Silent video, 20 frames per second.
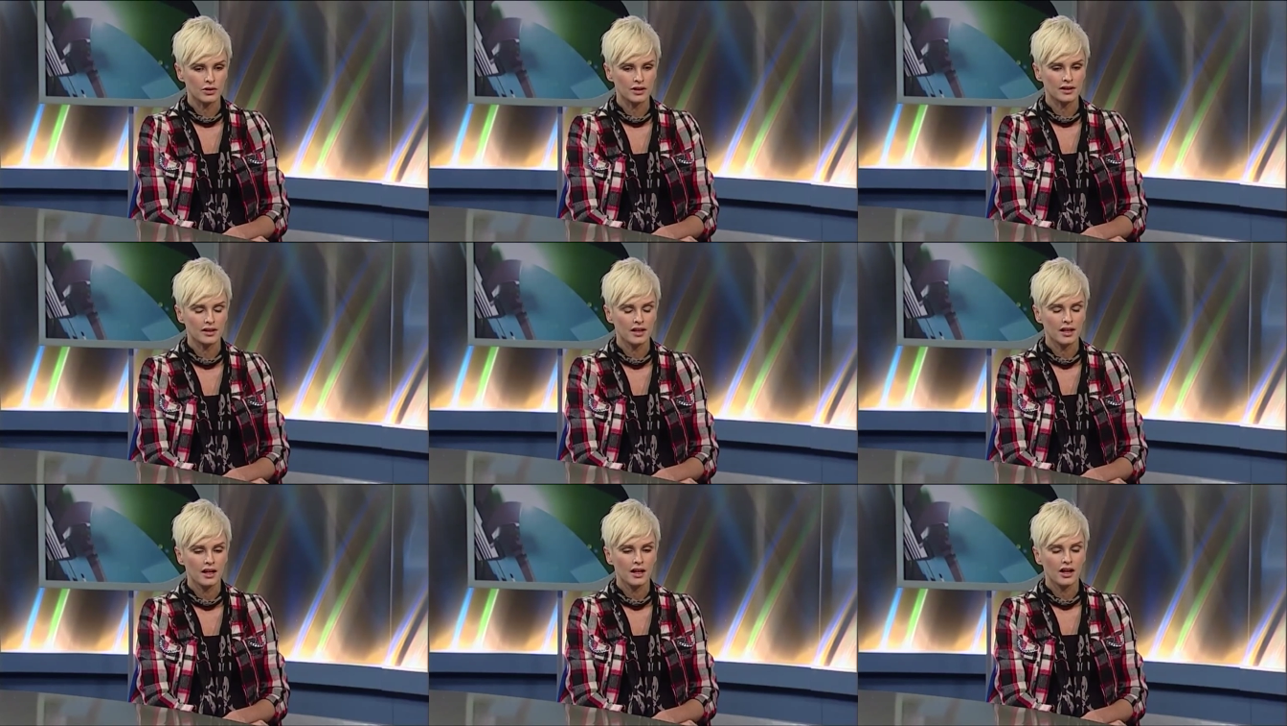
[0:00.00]

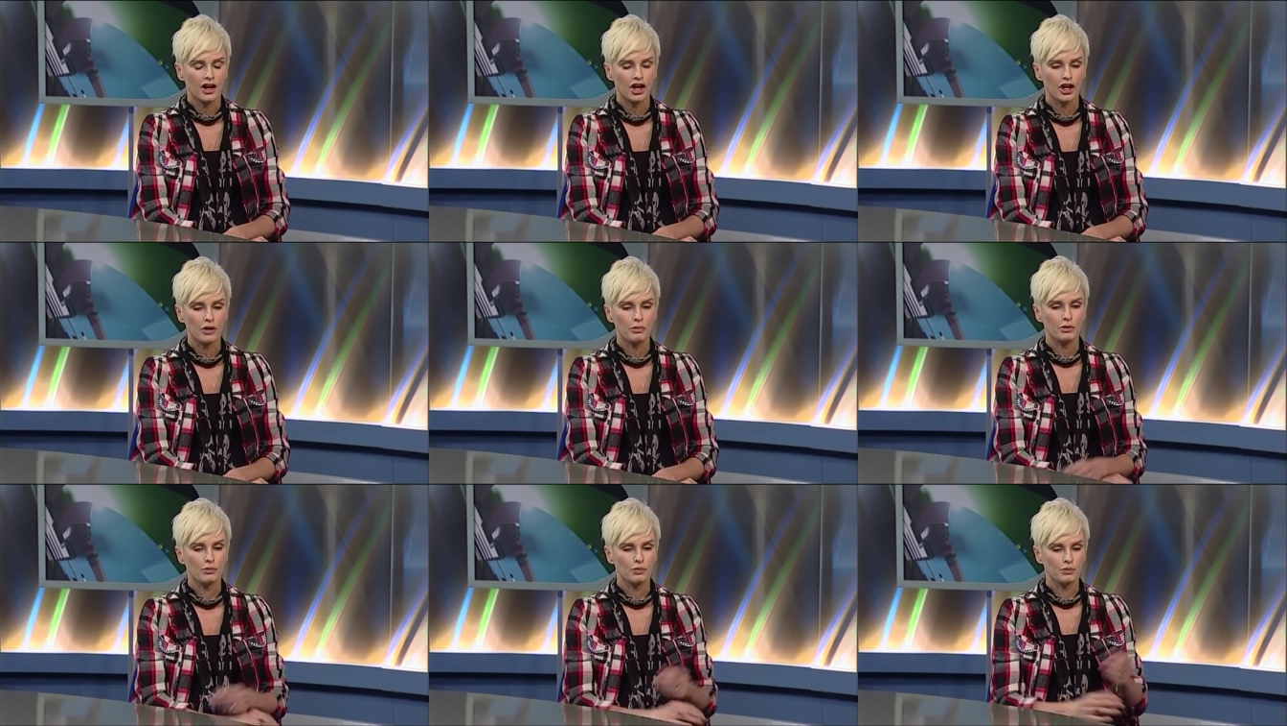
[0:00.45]
was
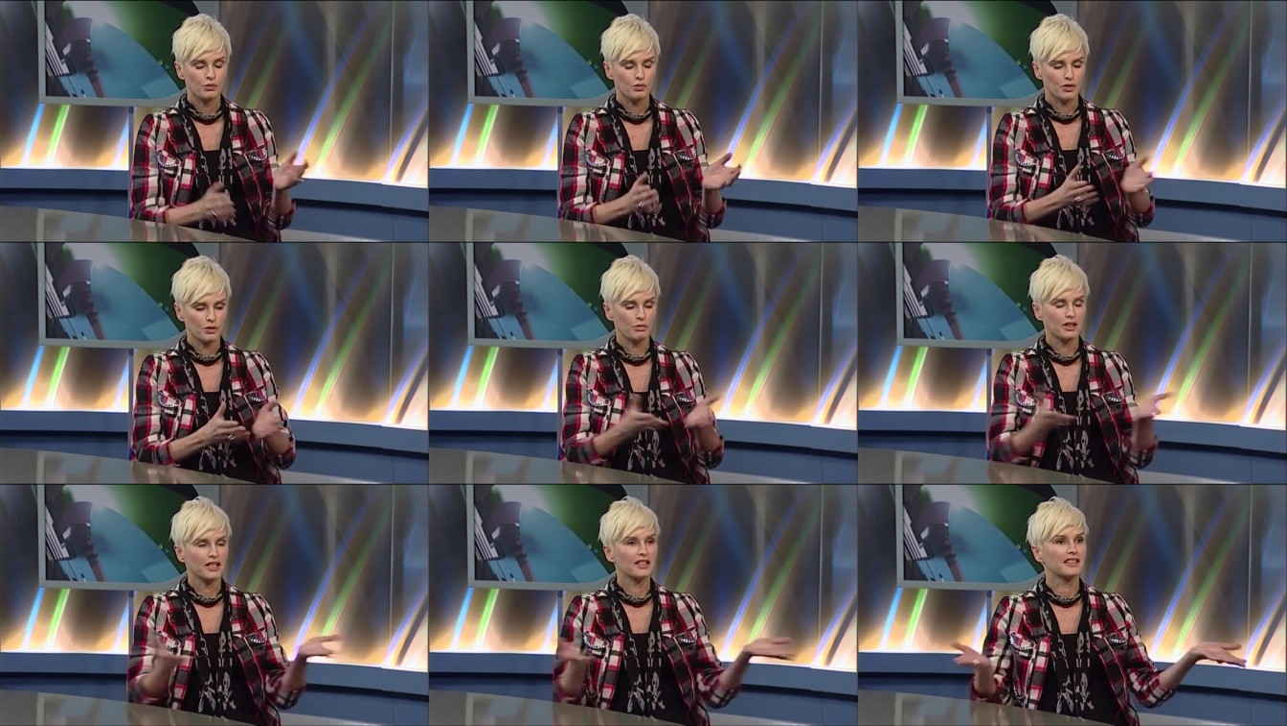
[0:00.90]
I opened
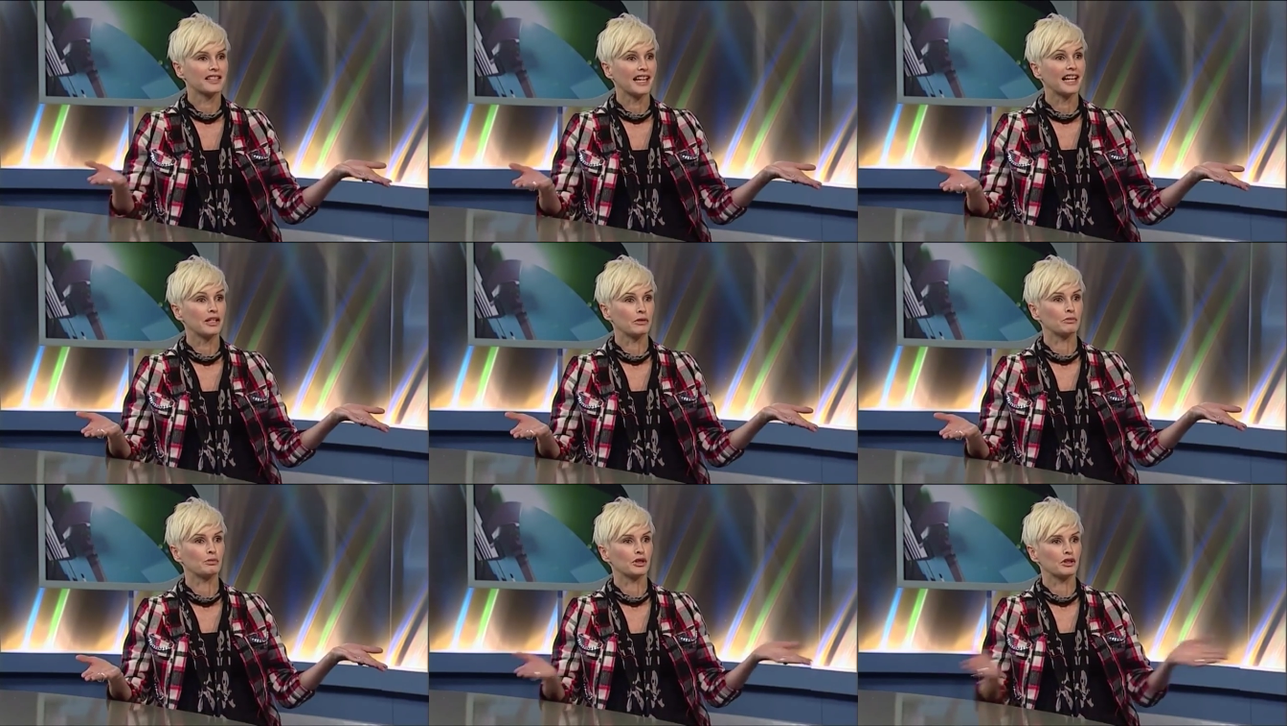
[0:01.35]
the big
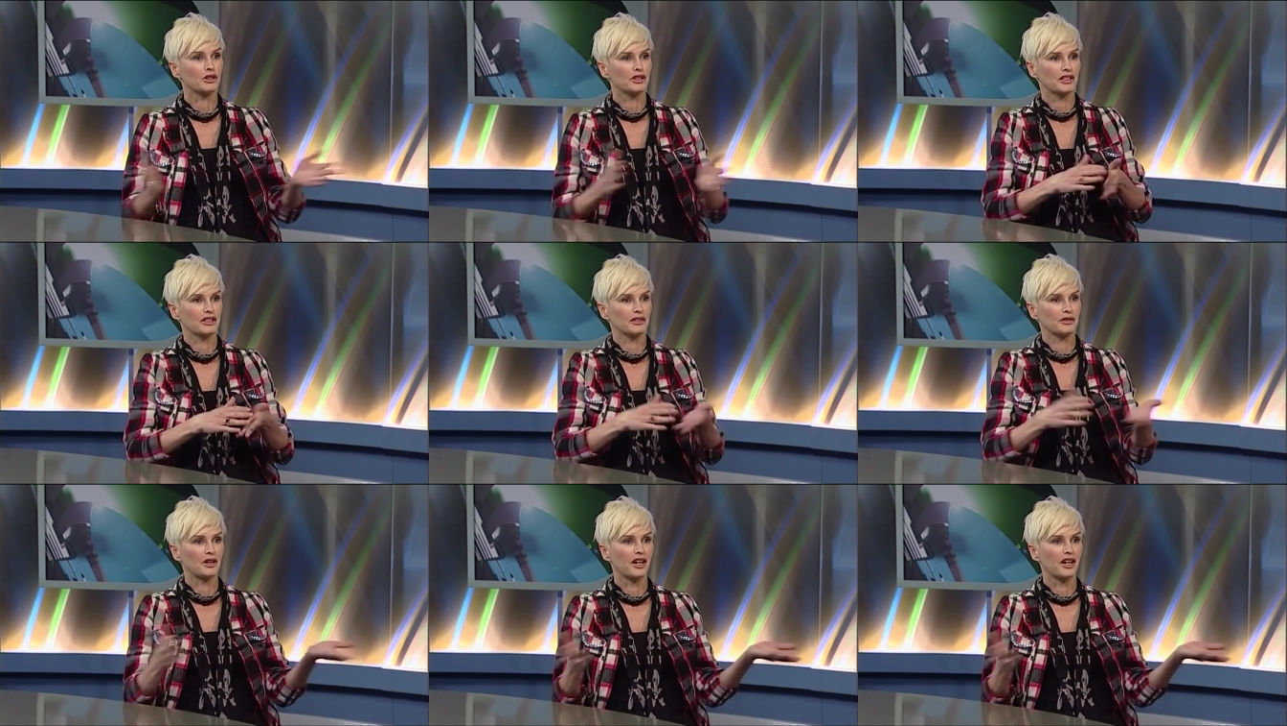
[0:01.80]
stallion books because